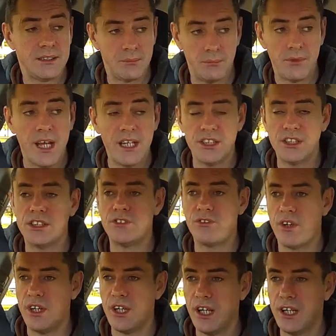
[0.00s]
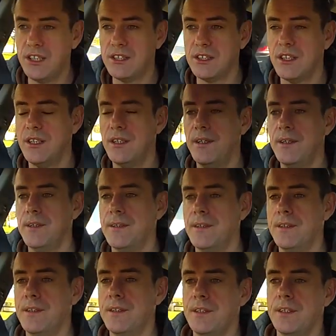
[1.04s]
the engine's very light.
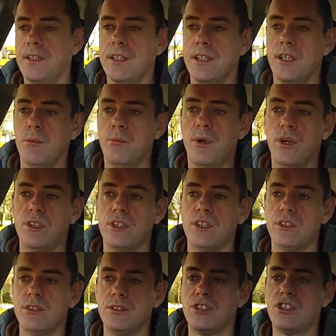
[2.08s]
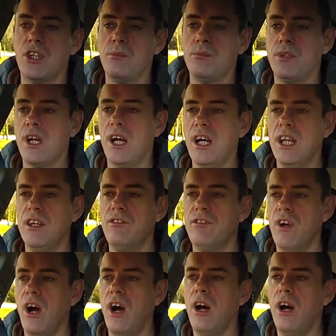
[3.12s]
But some kind of,